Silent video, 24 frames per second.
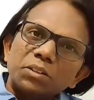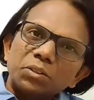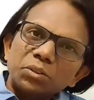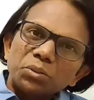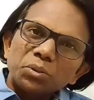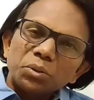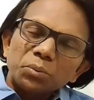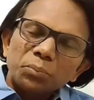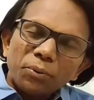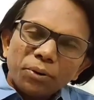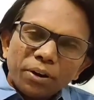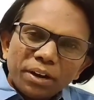critical
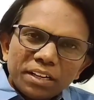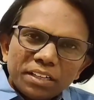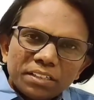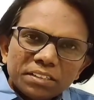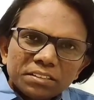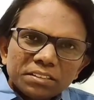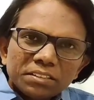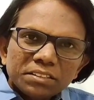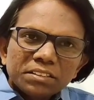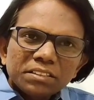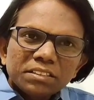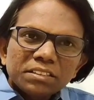control
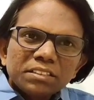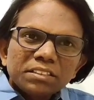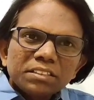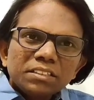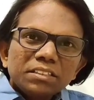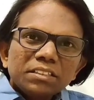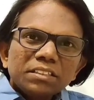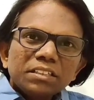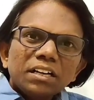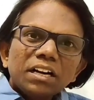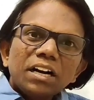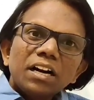point
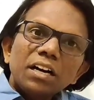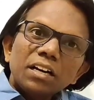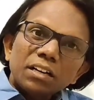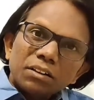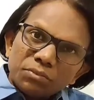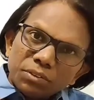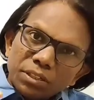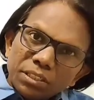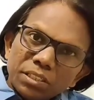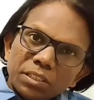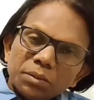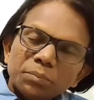
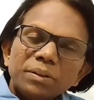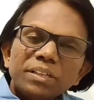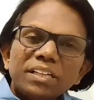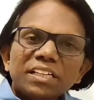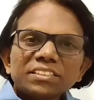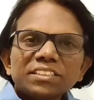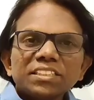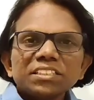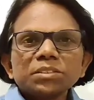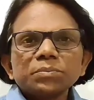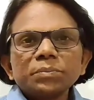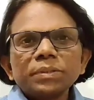or
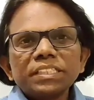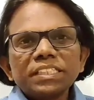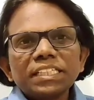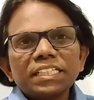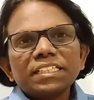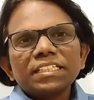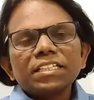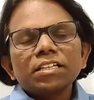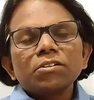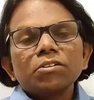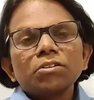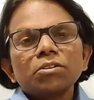vulnerability assessment
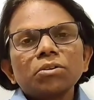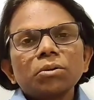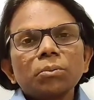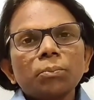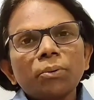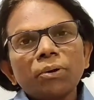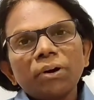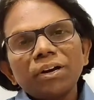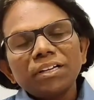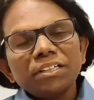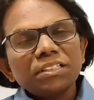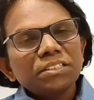critical
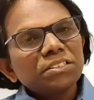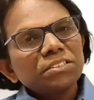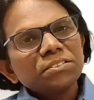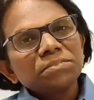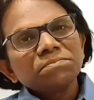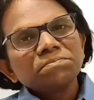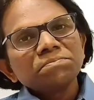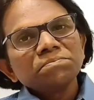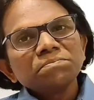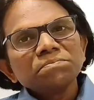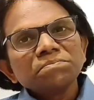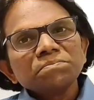control point?
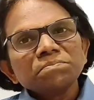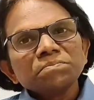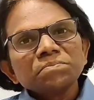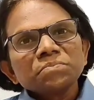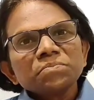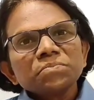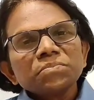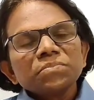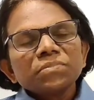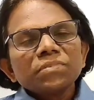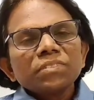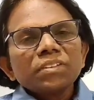
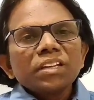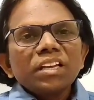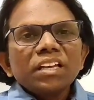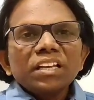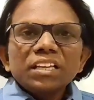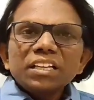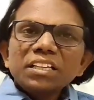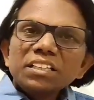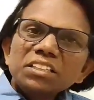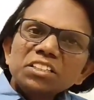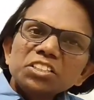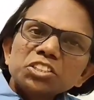
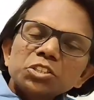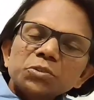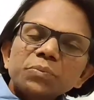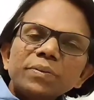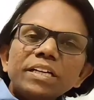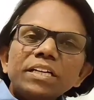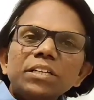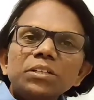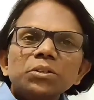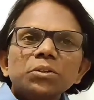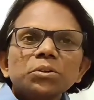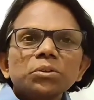In this
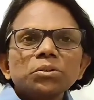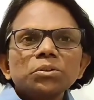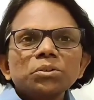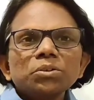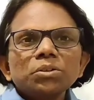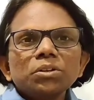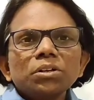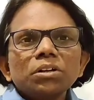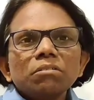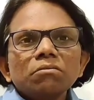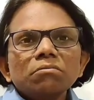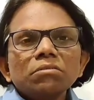
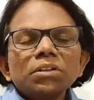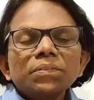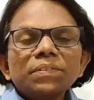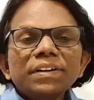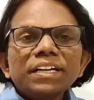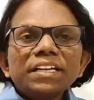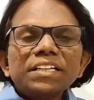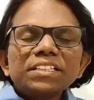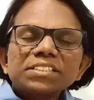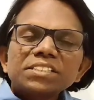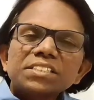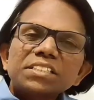video, we
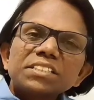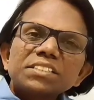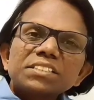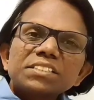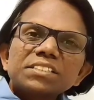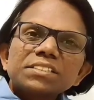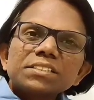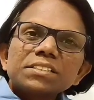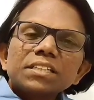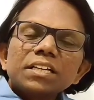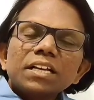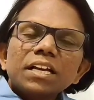will
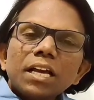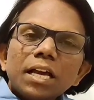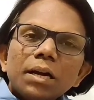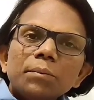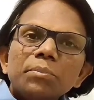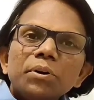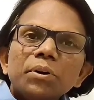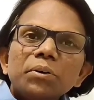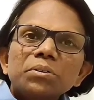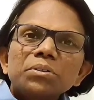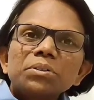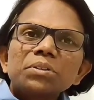discuss
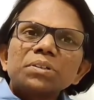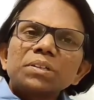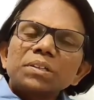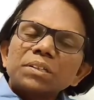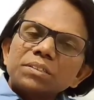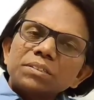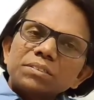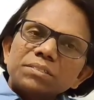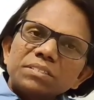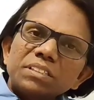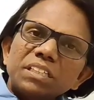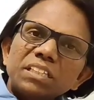about
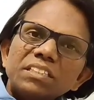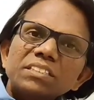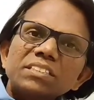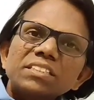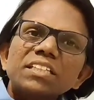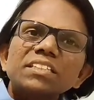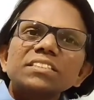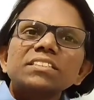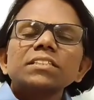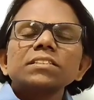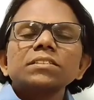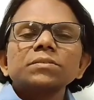the
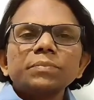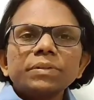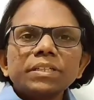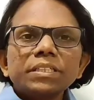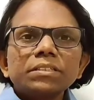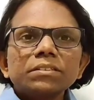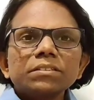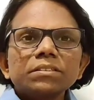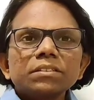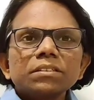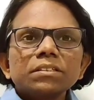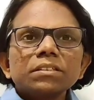risk
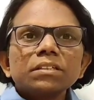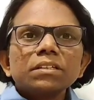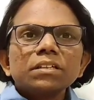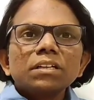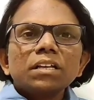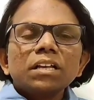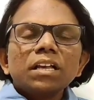assessment,